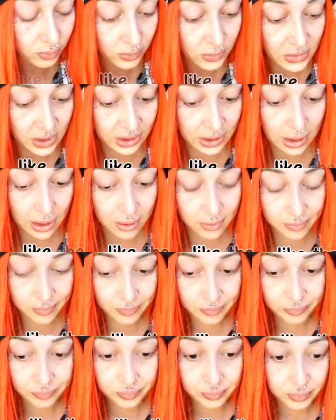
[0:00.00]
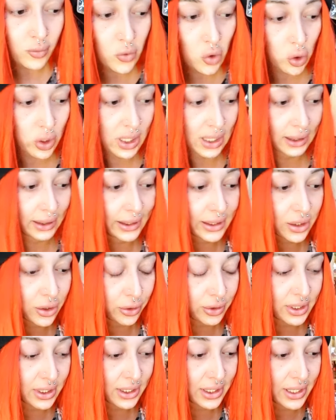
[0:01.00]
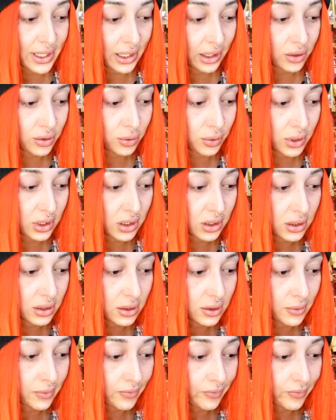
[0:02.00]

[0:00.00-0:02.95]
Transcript: Like that. Okay, let's go to the next ones.